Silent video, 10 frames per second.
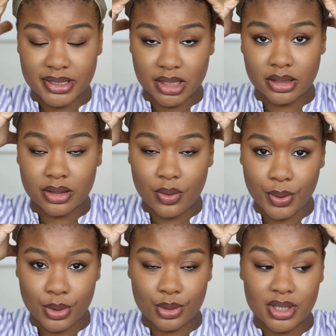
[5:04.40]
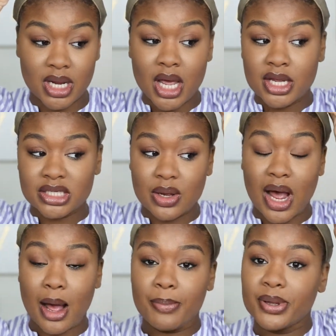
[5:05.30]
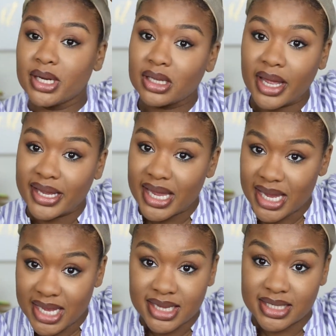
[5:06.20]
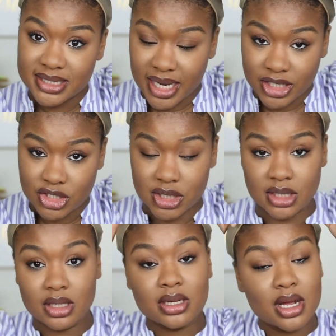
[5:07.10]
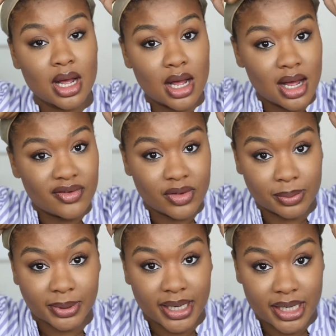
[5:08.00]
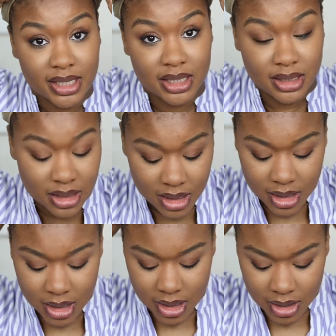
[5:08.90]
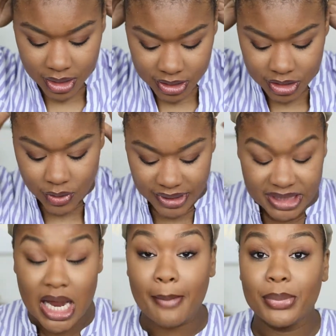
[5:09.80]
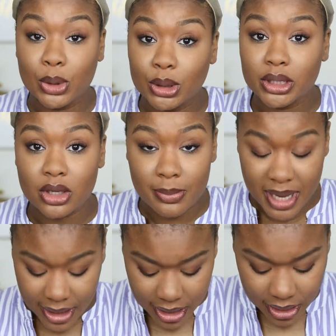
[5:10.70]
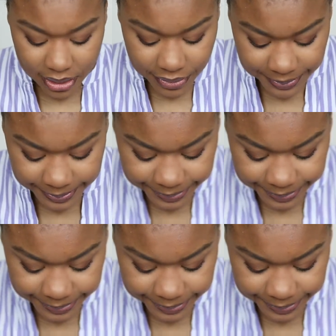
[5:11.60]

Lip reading: basically going on. So I'll put it like in the section of a braid so it's not pulling on my hair.